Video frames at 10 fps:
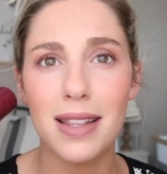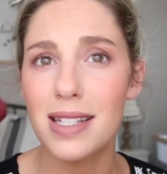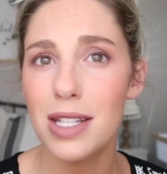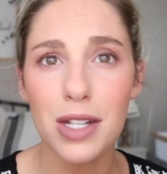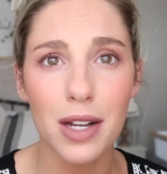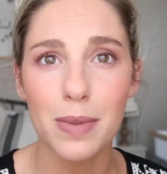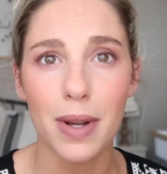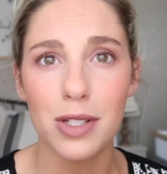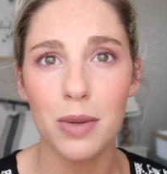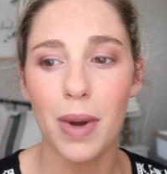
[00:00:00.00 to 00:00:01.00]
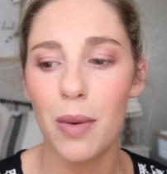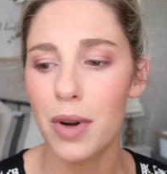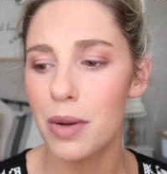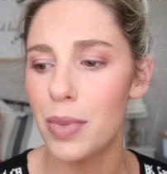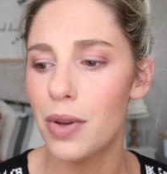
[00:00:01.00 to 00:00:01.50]
This is not sponsored by
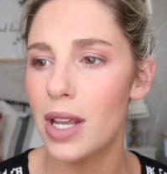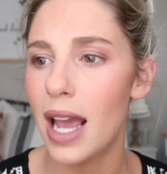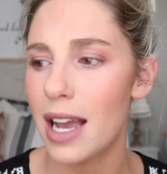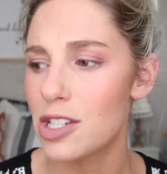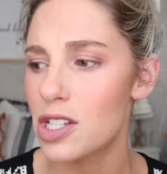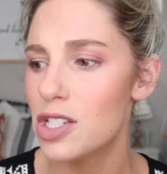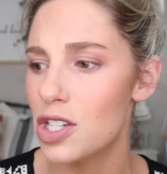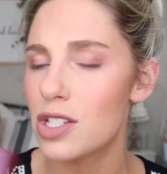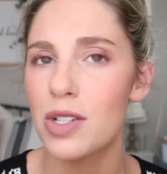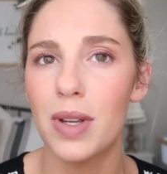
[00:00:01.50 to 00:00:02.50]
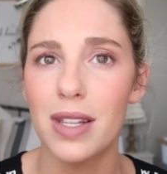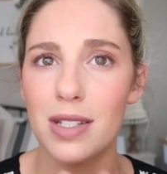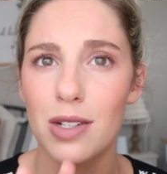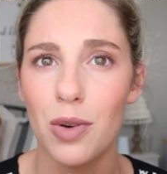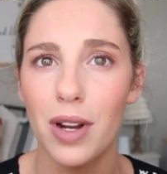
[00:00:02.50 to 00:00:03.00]
Wander Beauty. Actually, just doing this
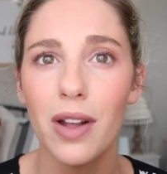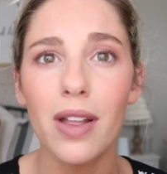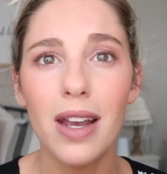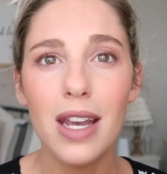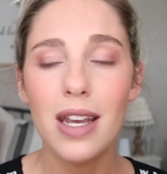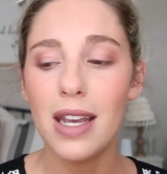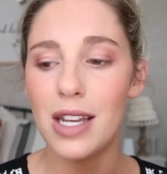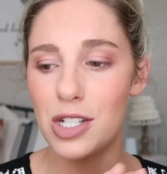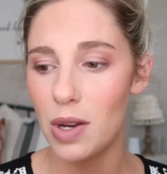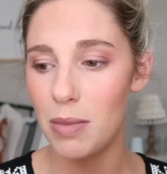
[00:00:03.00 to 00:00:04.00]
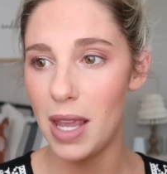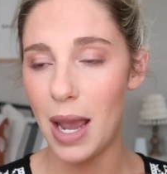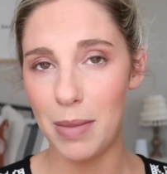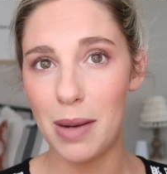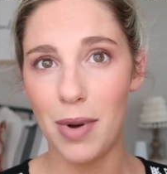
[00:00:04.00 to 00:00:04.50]
tutorial is showing me
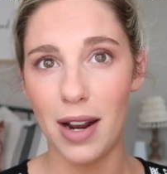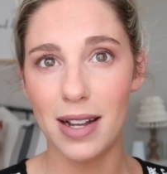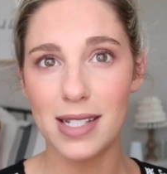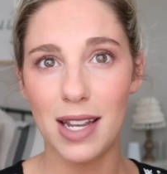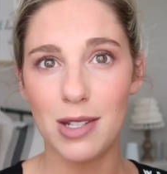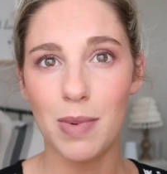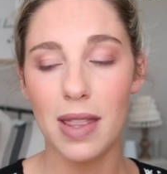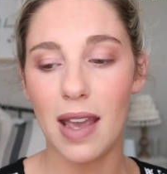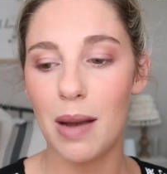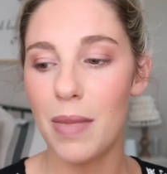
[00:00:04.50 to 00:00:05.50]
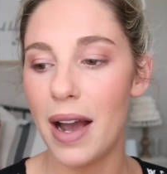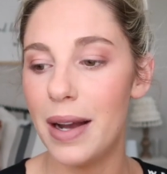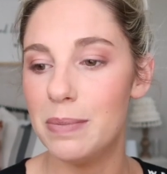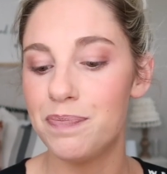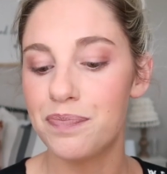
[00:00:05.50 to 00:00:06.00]
how many products I use by
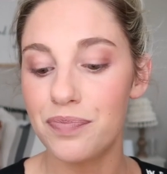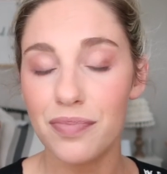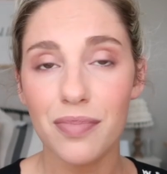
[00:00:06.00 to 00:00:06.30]
them.